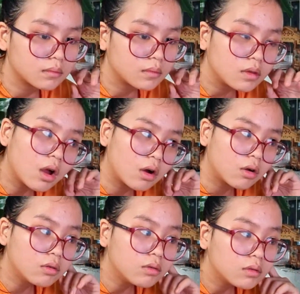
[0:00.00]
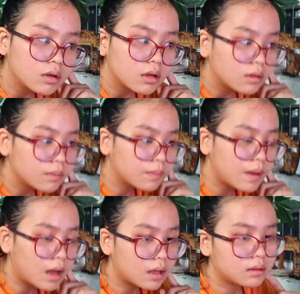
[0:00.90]
No,
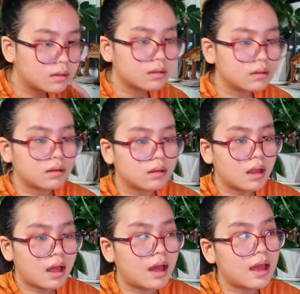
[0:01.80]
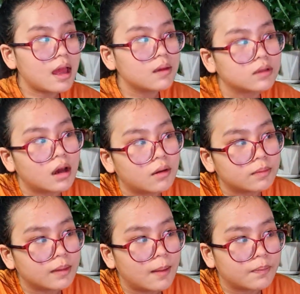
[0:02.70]
but I have some
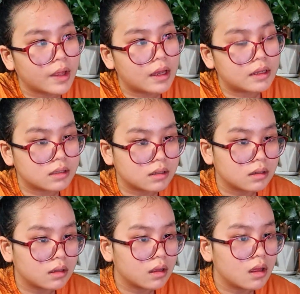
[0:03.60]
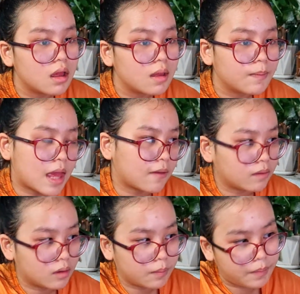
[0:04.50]
of them that behave
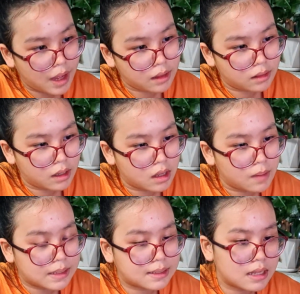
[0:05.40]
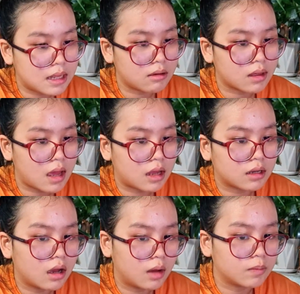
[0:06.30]
very badly but still got
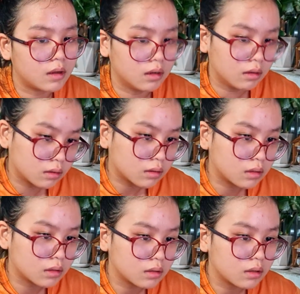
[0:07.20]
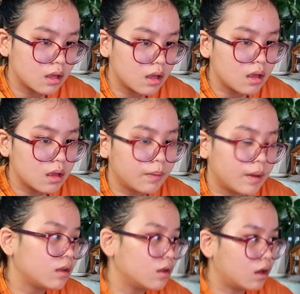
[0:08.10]
off the hook. But I
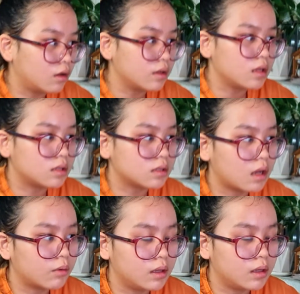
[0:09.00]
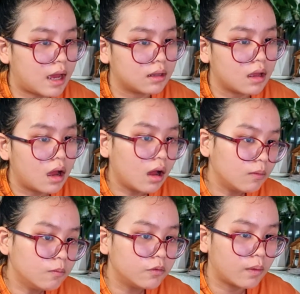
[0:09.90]
don't know, it's not really that
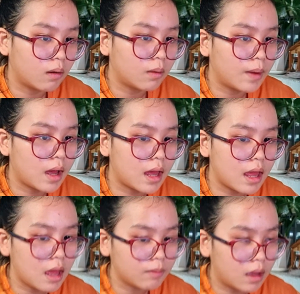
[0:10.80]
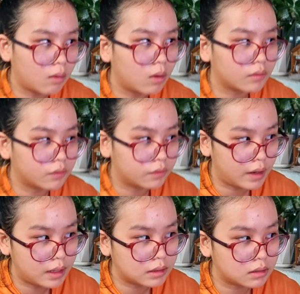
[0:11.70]
harmful, but I had that one
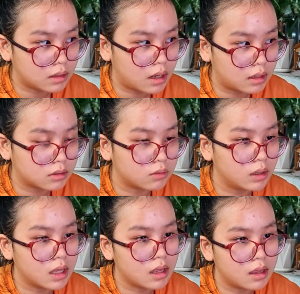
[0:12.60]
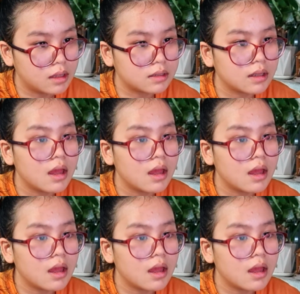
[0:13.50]
friend that really is.